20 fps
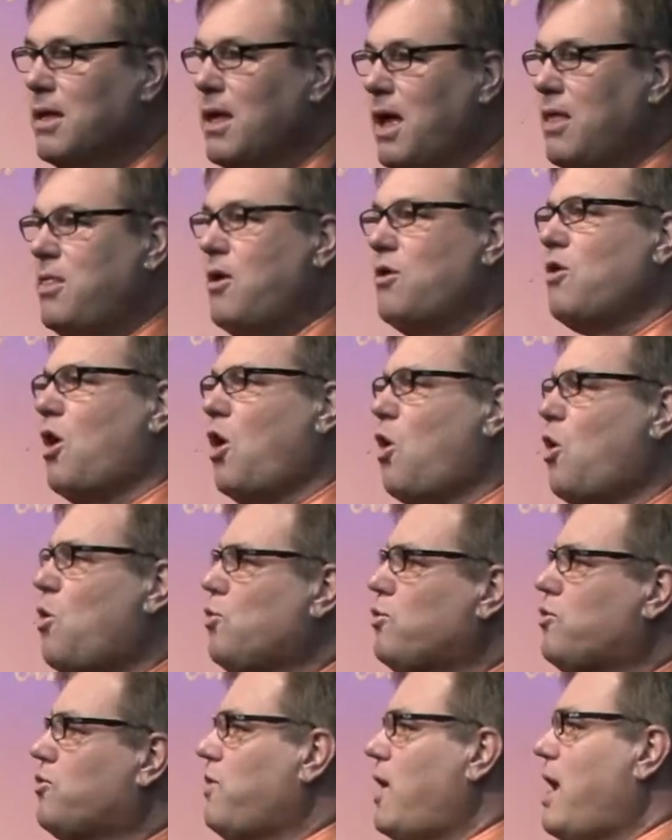And those
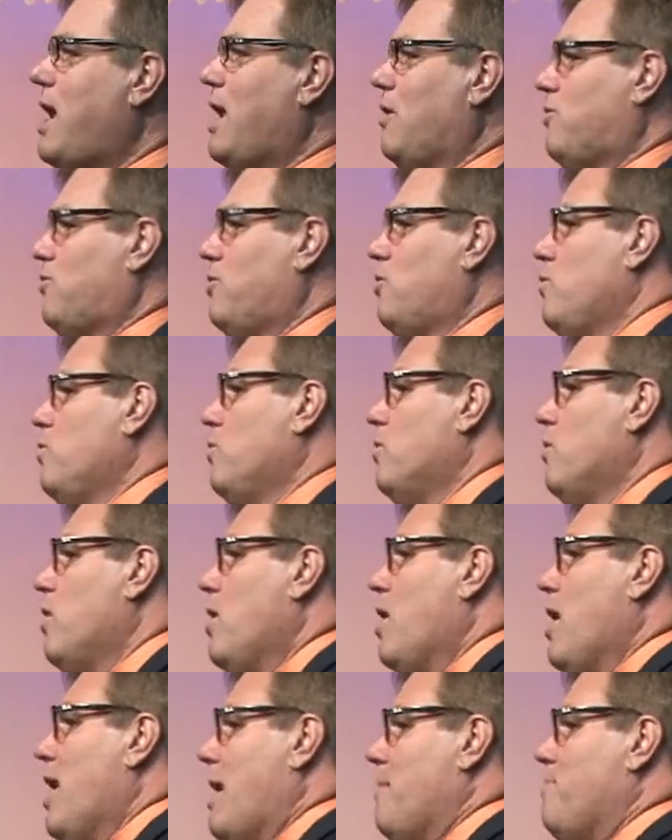old saints who
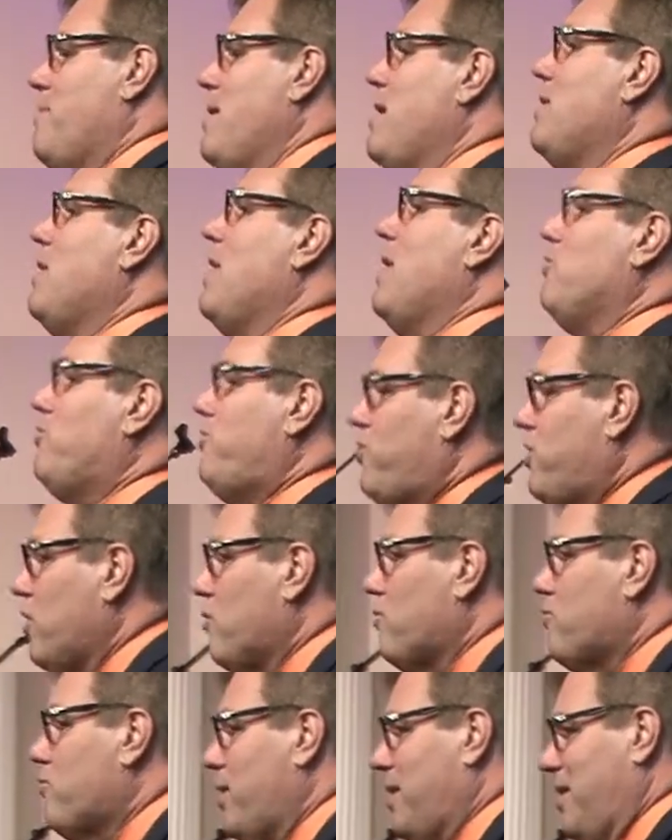had been
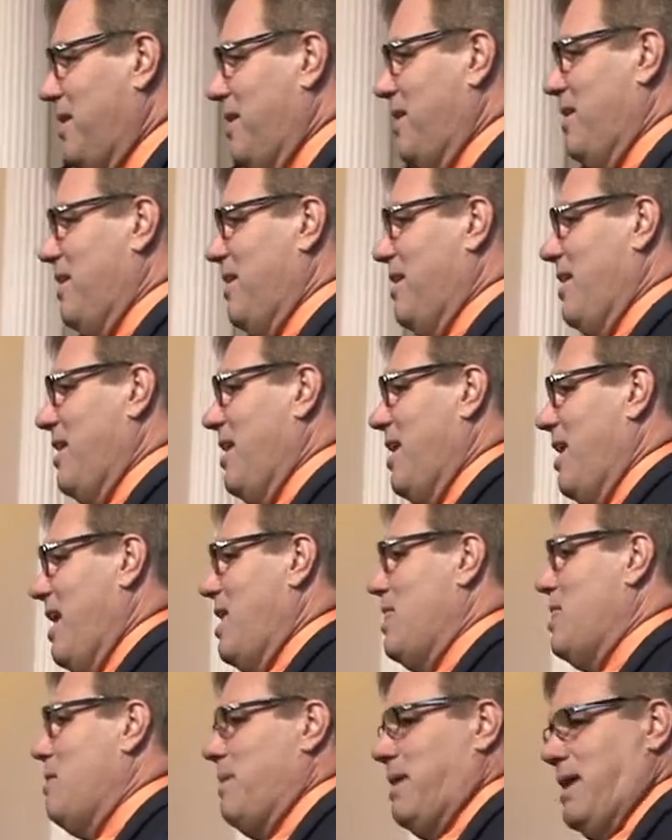children
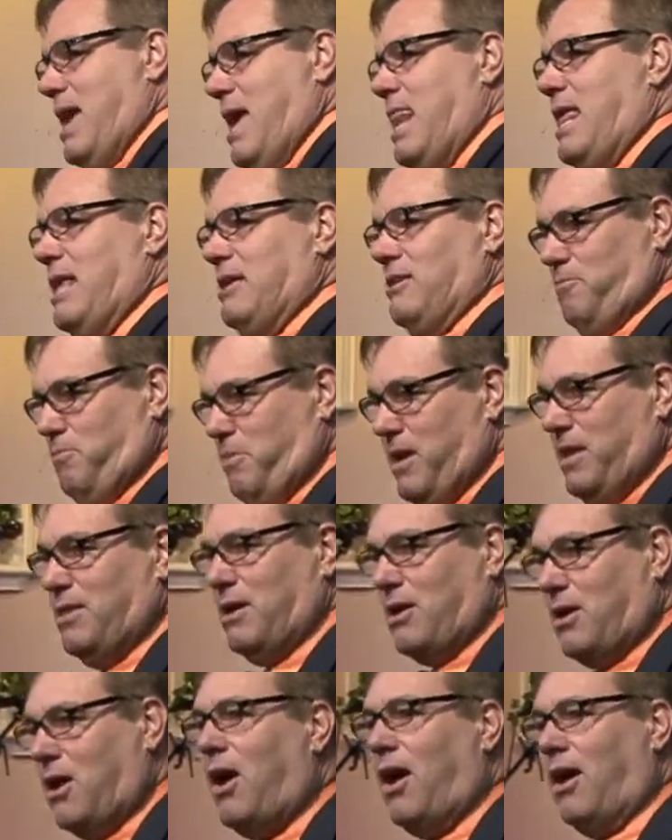in the beginnings of
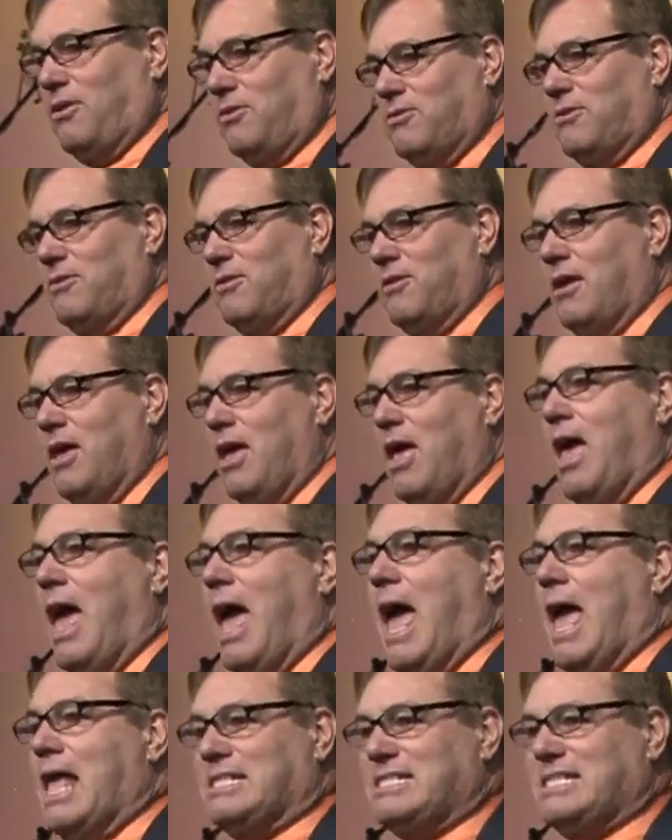Pentecost
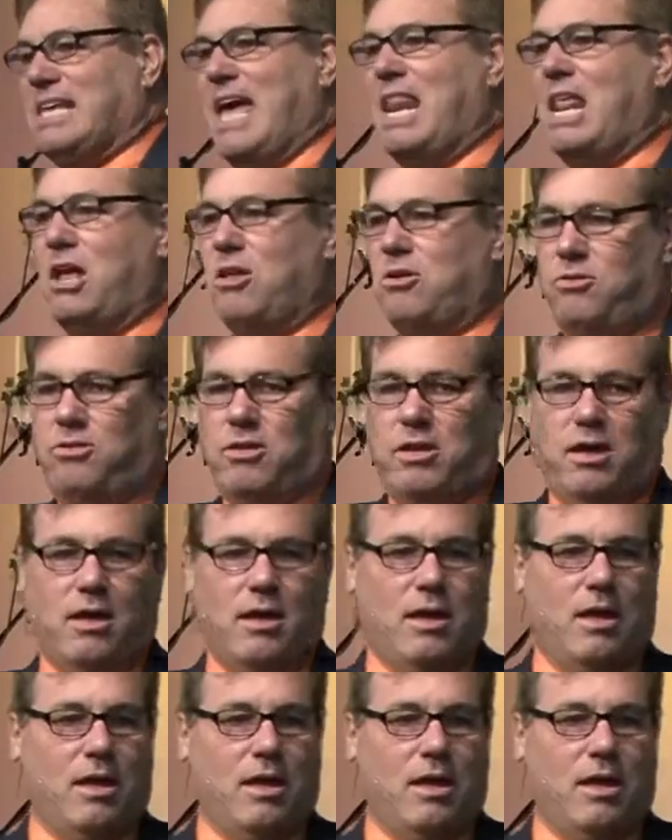and sat under the